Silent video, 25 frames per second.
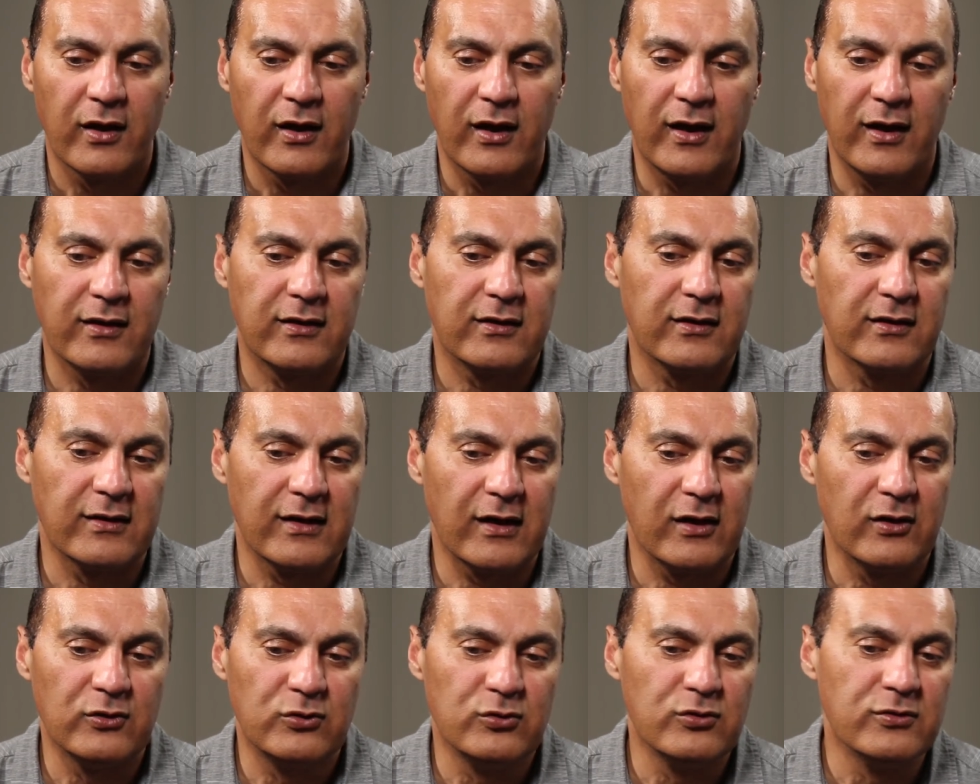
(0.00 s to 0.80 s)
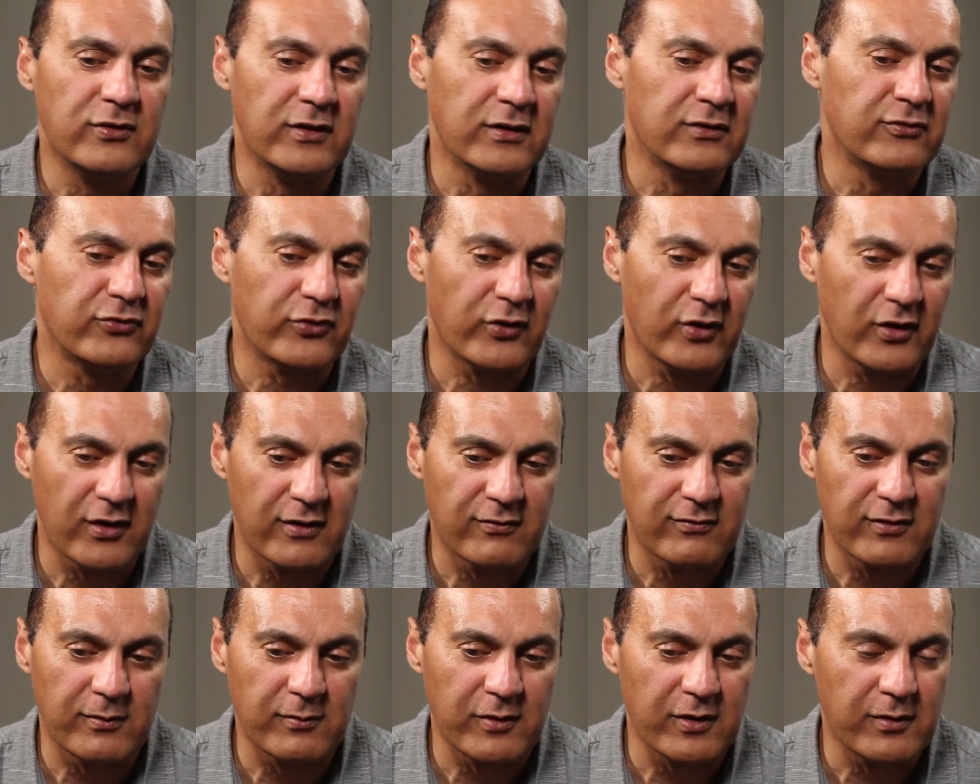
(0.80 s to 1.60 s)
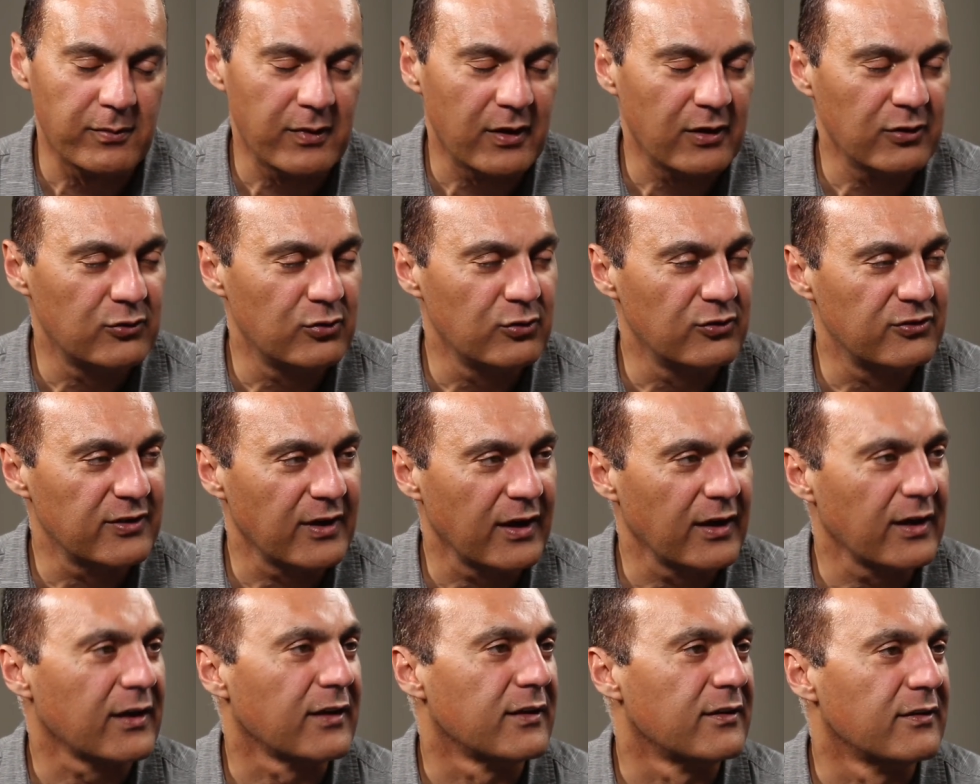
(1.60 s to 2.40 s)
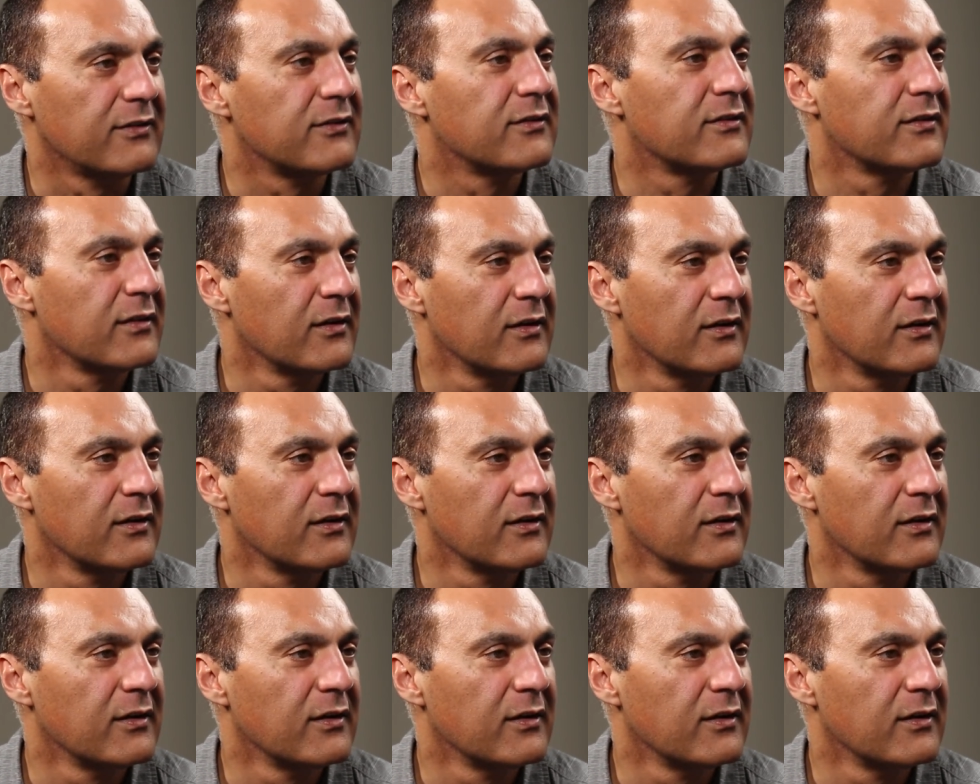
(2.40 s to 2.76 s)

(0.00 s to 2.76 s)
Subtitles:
I can now do in front of him in about 2 seconds,